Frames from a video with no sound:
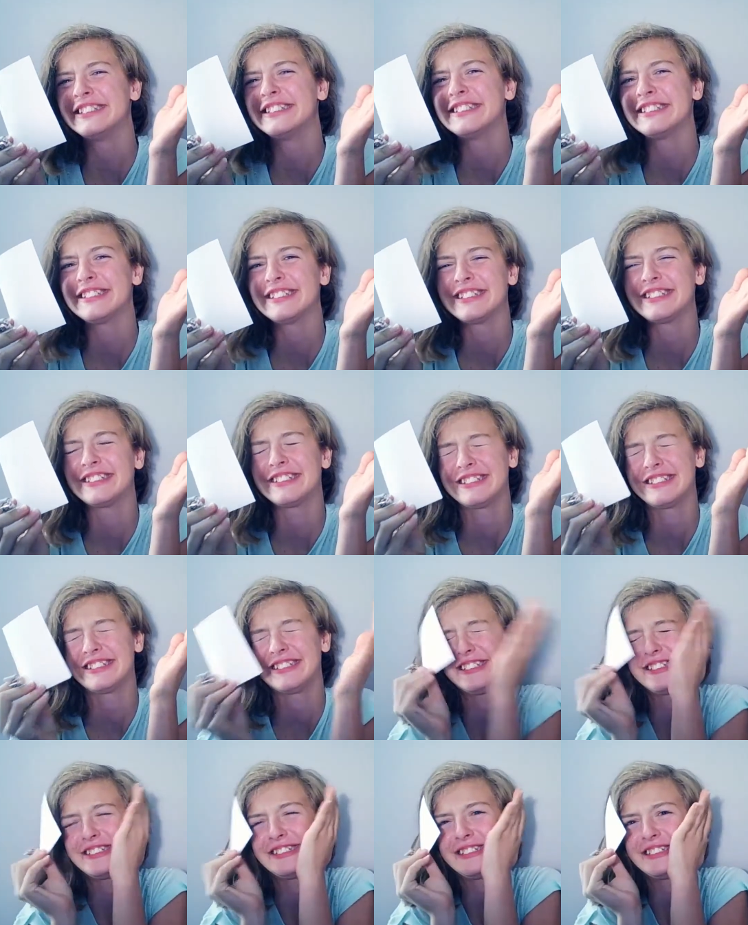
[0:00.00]

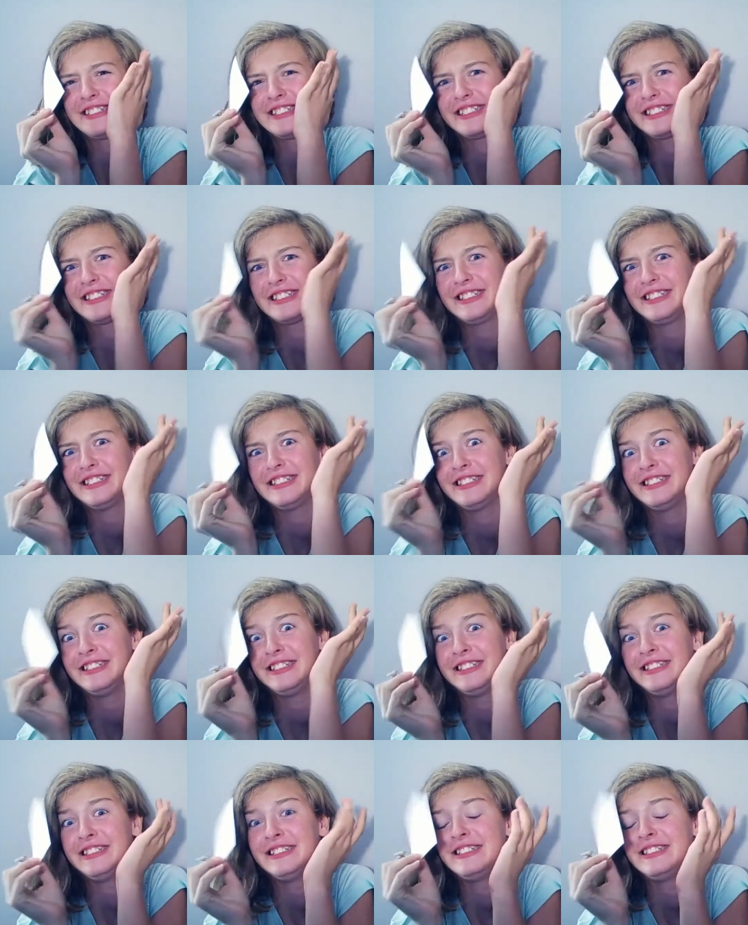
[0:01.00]
[no speech]